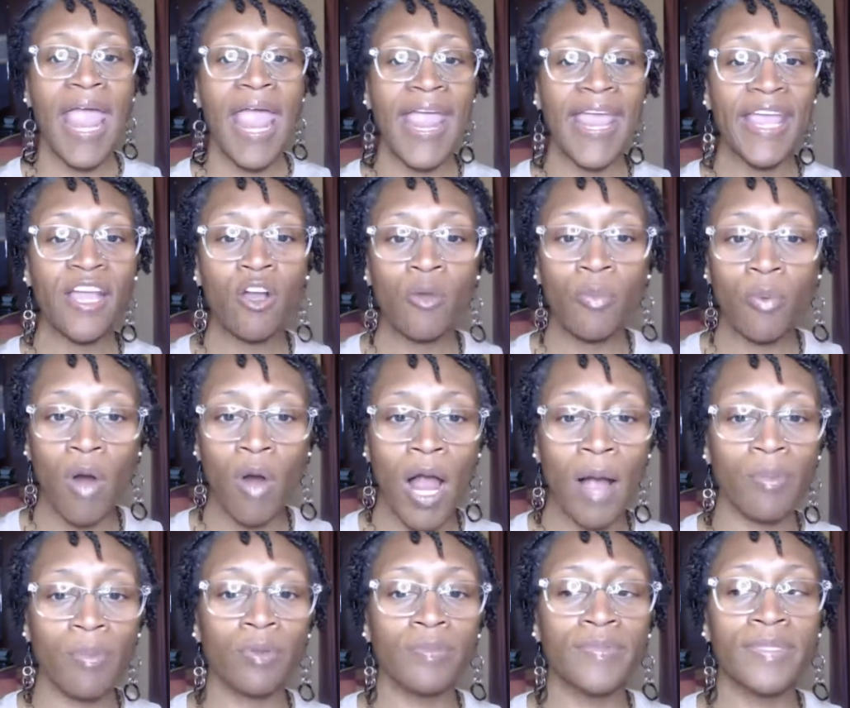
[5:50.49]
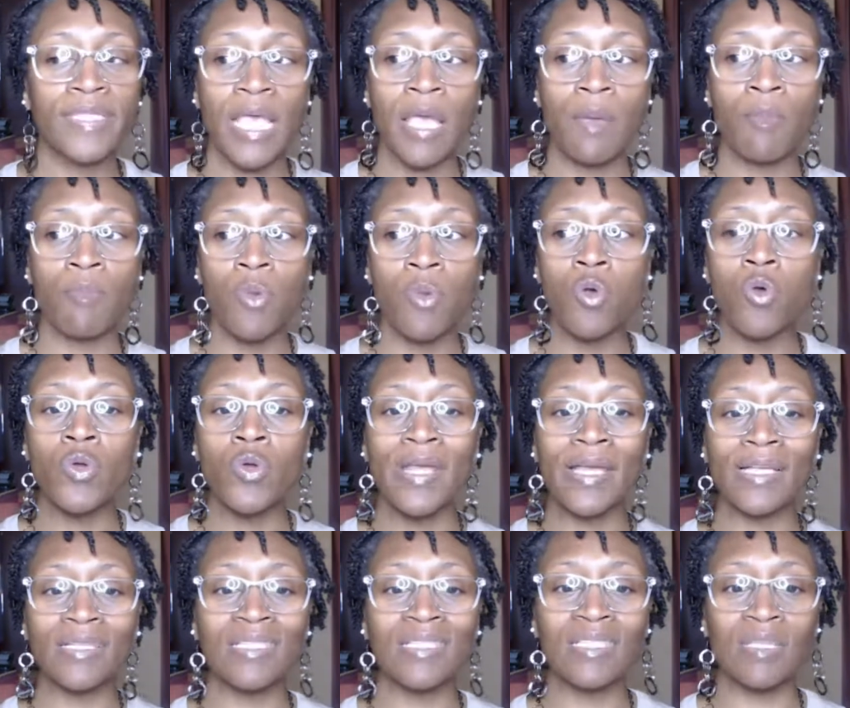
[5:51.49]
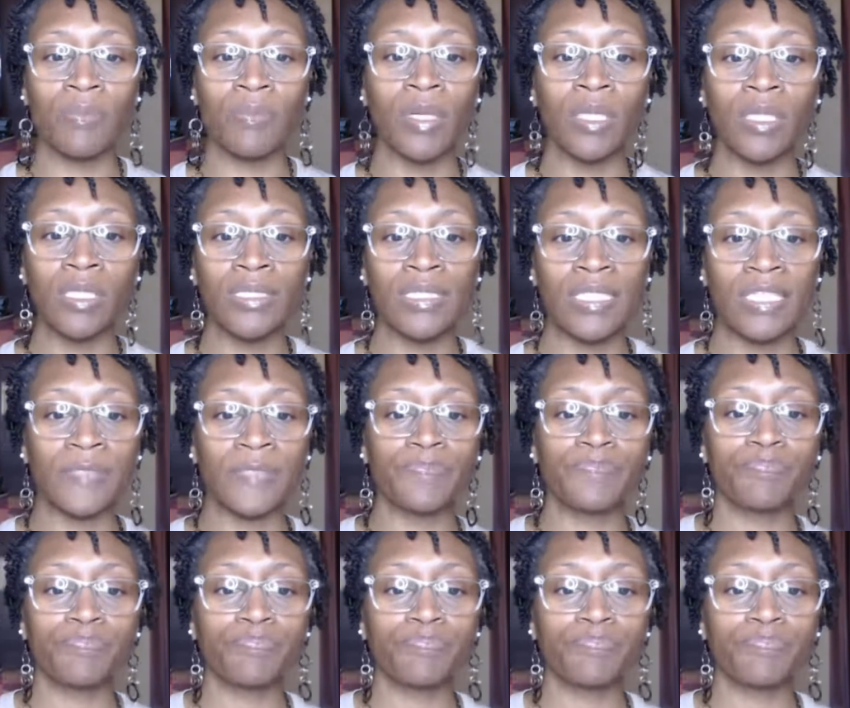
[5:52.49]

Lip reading: anger problems, and mood instability.